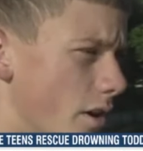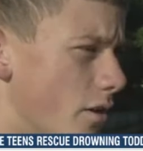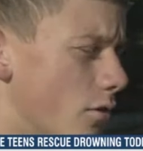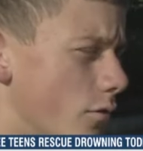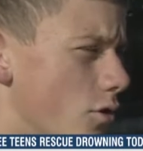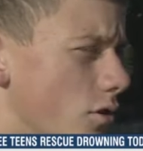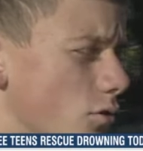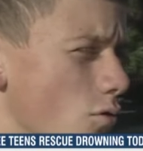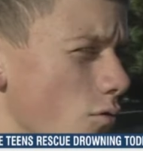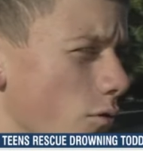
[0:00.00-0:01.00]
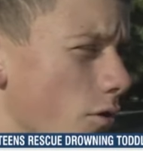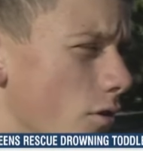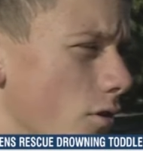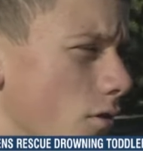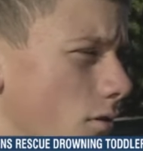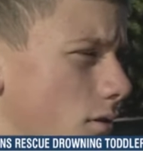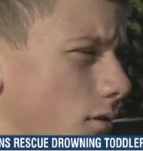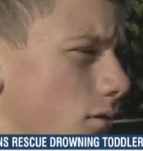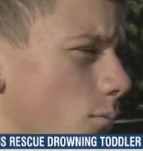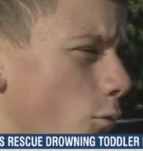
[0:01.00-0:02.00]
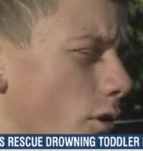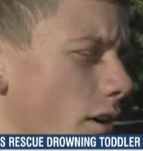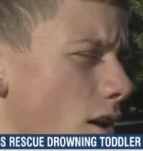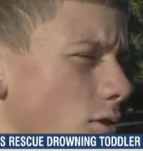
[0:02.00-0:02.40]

We got interviewed at school for the morning